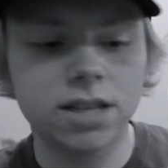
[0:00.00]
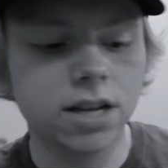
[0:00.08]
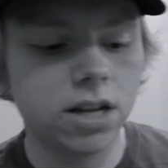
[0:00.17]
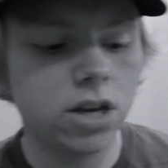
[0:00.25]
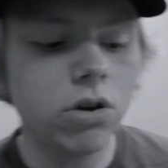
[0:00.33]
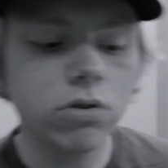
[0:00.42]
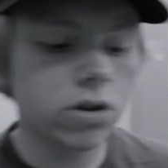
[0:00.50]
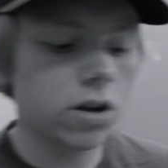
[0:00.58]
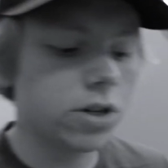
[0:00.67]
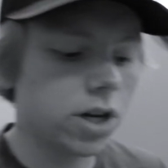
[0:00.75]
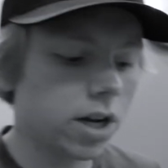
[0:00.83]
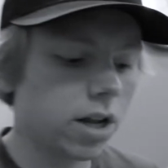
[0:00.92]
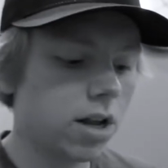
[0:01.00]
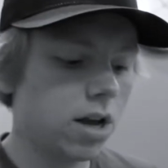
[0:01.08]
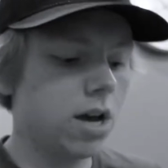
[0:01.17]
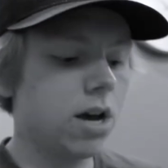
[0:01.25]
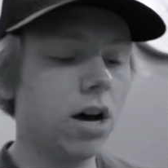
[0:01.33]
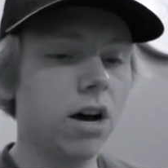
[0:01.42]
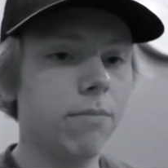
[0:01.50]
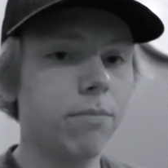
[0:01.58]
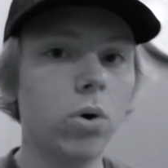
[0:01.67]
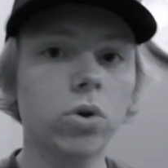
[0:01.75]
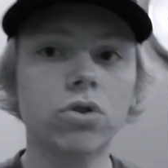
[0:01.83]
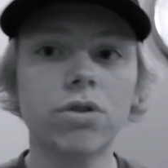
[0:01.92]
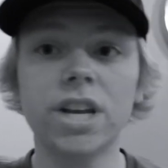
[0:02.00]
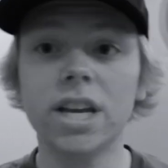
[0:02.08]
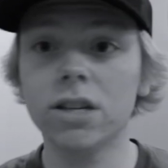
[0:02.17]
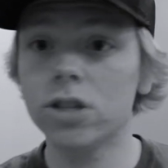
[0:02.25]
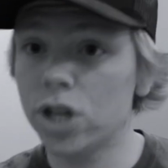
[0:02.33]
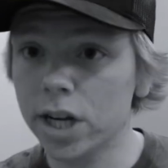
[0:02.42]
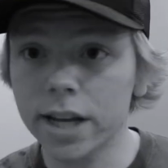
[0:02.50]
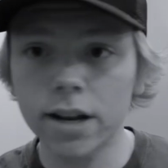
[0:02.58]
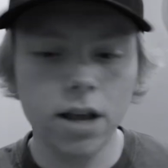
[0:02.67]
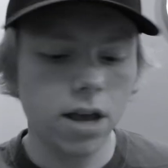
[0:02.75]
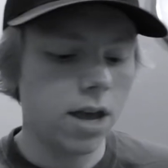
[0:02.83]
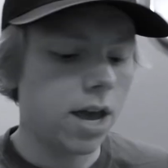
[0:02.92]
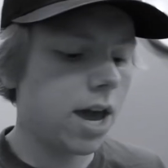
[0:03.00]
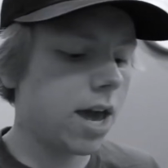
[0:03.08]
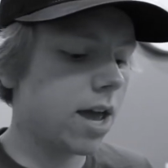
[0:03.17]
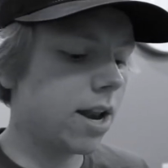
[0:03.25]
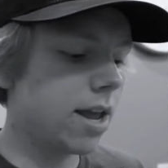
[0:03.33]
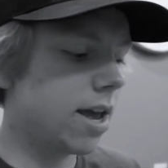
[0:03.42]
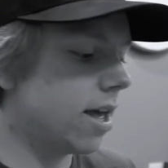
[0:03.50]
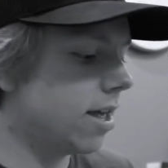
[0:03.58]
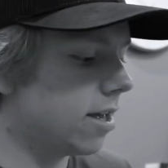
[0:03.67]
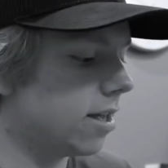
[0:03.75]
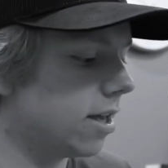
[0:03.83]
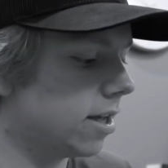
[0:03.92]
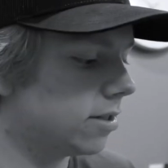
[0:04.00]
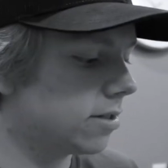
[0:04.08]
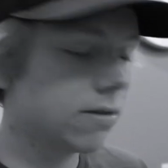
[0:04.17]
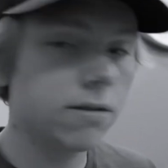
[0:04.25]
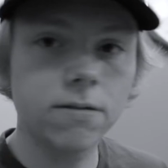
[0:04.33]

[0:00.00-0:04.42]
thing to use on chicken. Um, poultry is chicken, and it, it's